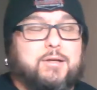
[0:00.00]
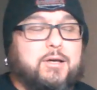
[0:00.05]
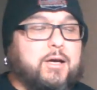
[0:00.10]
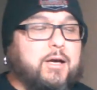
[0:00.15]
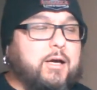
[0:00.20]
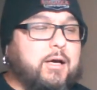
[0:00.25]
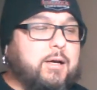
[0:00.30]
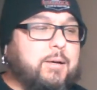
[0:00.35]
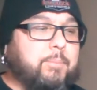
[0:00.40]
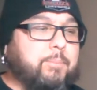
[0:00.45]

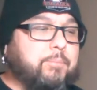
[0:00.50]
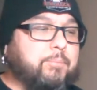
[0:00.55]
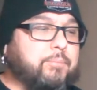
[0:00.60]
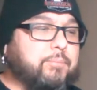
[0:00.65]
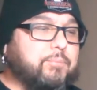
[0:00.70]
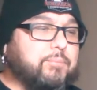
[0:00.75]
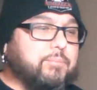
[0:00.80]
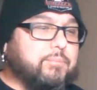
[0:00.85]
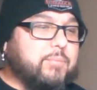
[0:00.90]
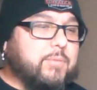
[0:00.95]
And
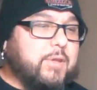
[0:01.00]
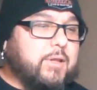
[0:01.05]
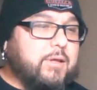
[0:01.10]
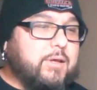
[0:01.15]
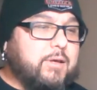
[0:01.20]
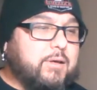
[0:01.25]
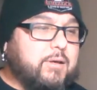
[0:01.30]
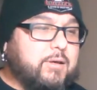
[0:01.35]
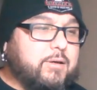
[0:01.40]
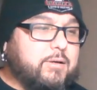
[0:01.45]

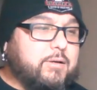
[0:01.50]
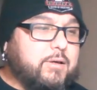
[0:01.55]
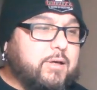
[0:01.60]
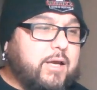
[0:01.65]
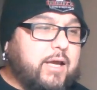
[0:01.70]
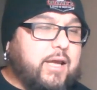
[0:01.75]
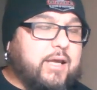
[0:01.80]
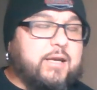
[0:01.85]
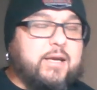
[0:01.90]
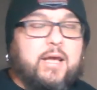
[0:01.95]

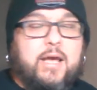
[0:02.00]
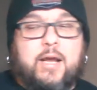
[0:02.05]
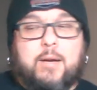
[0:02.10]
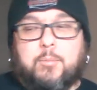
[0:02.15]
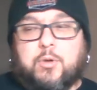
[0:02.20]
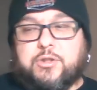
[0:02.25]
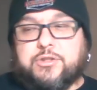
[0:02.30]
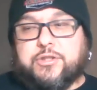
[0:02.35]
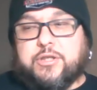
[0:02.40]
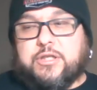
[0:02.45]

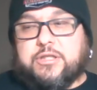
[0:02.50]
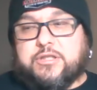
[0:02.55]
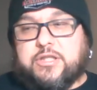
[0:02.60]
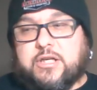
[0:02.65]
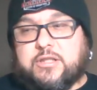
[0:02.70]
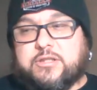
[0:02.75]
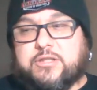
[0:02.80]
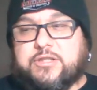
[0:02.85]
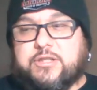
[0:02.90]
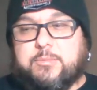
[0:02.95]
I'm also going to
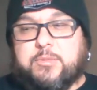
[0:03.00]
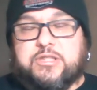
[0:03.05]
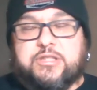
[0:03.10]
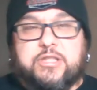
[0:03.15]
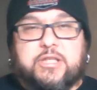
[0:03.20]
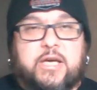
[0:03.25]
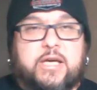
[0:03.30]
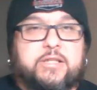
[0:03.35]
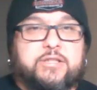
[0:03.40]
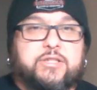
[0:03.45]
talk to
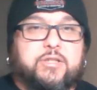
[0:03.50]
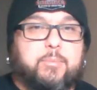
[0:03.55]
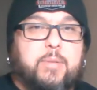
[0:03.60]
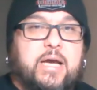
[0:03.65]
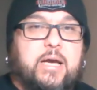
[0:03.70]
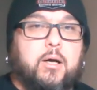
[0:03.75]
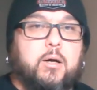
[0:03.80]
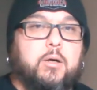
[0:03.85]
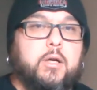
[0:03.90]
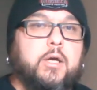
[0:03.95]
CBCS
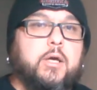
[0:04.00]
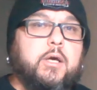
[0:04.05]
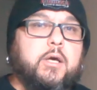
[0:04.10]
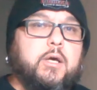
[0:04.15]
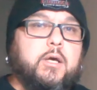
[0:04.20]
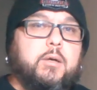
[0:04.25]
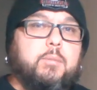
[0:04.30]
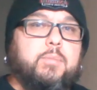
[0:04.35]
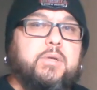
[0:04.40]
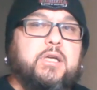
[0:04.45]
about
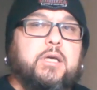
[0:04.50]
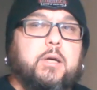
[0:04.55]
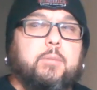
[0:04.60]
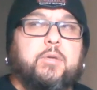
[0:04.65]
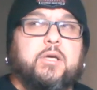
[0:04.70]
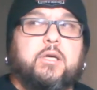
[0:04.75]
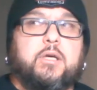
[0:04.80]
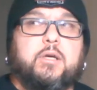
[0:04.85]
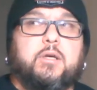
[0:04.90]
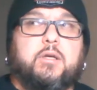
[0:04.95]

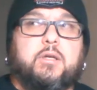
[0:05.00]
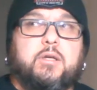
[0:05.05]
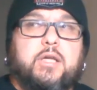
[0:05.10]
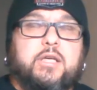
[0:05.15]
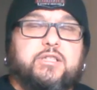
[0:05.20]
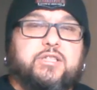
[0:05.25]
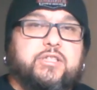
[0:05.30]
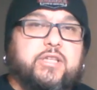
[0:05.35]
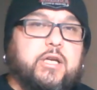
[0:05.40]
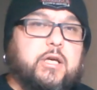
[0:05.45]
becoming,
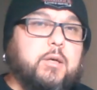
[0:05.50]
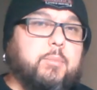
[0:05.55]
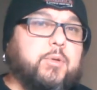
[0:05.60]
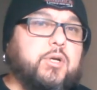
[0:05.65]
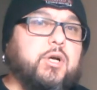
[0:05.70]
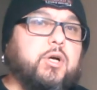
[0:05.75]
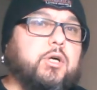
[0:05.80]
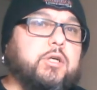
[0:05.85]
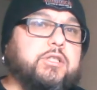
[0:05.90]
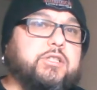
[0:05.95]
like, setting up
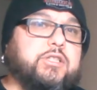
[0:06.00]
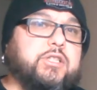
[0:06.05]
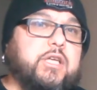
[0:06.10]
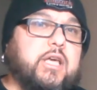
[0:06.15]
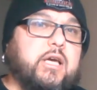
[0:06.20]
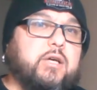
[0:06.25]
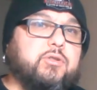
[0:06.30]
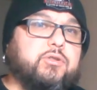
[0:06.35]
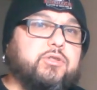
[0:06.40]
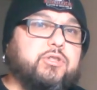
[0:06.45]
an artist
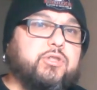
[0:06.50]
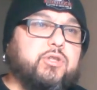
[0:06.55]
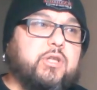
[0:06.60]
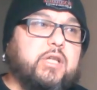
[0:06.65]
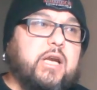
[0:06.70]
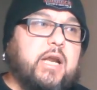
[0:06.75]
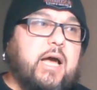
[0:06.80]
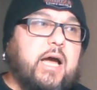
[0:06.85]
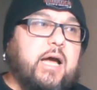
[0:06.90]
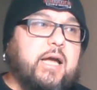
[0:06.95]
account so
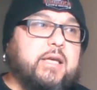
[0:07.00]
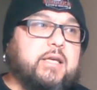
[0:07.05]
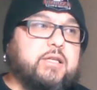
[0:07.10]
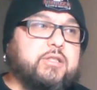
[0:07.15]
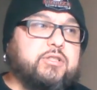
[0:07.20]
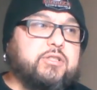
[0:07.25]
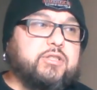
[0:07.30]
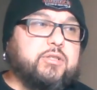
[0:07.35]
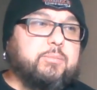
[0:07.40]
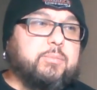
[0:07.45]
that I
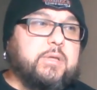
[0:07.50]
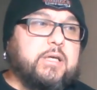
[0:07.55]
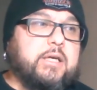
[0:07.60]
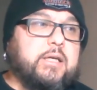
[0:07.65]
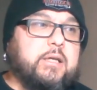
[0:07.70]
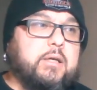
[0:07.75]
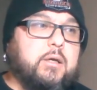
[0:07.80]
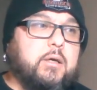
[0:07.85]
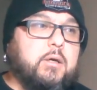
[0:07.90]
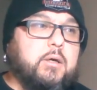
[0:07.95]
can
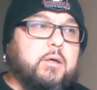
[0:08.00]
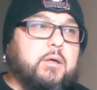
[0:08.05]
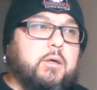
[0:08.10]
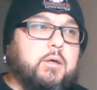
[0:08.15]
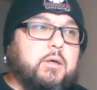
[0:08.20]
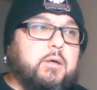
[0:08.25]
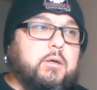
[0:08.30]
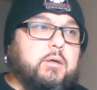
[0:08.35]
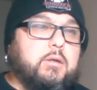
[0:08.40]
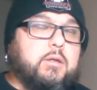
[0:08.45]
submit,
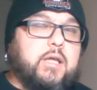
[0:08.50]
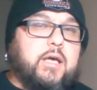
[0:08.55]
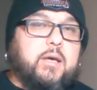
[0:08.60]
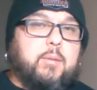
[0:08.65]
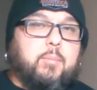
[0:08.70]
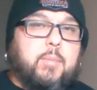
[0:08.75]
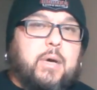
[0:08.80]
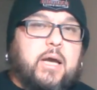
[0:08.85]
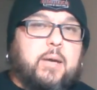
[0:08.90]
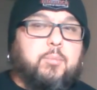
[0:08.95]

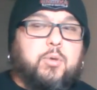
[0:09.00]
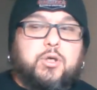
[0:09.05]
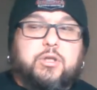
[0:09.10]
like, my